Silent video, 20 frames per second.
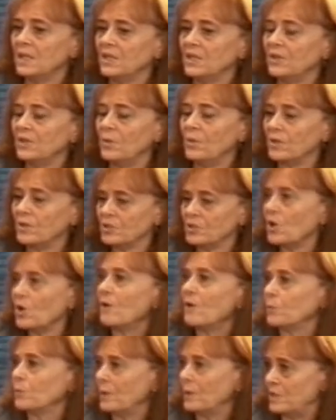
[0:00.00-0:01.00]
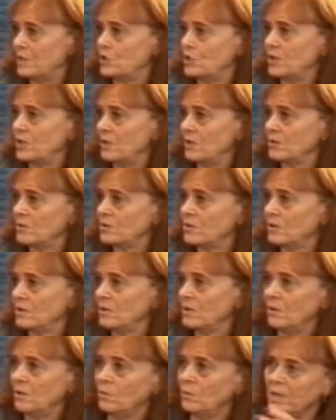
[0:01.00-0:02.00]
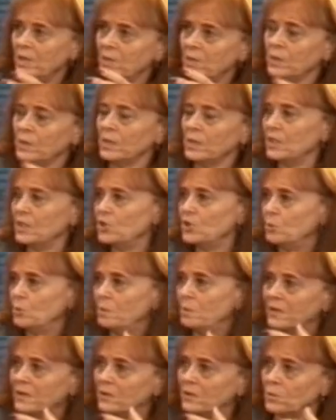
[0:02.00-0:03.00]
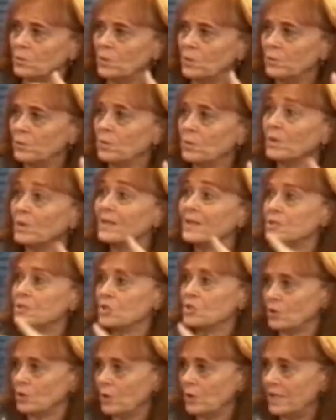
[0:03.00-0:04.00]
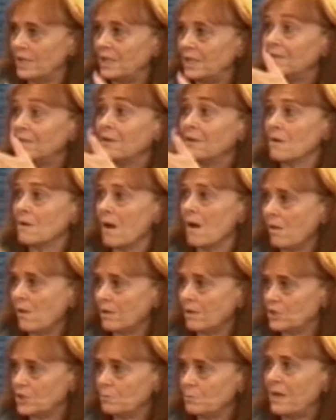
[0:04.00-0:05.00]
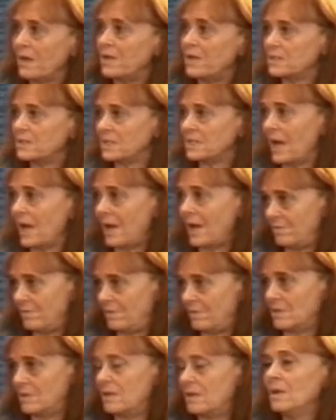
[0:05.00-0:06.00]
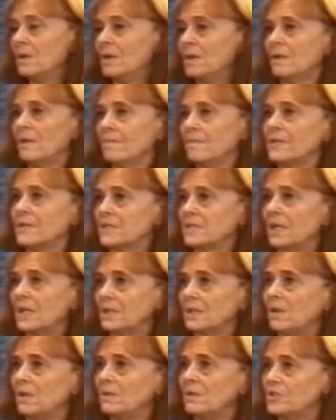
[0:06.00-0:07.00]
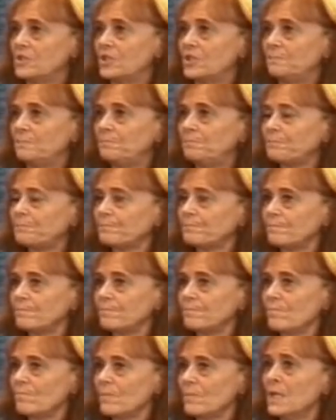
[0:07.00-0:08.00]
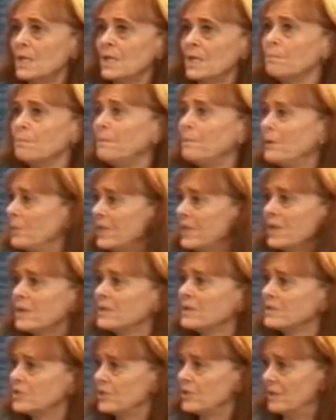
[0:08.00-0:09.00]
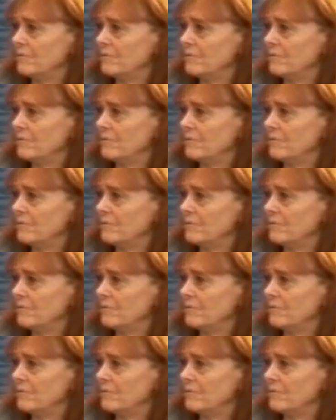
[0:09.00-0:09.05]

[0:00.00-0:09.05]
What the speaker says: you know, are software engineers. You know, we really do better when we're integrating the knowledge base and the technology. But we got into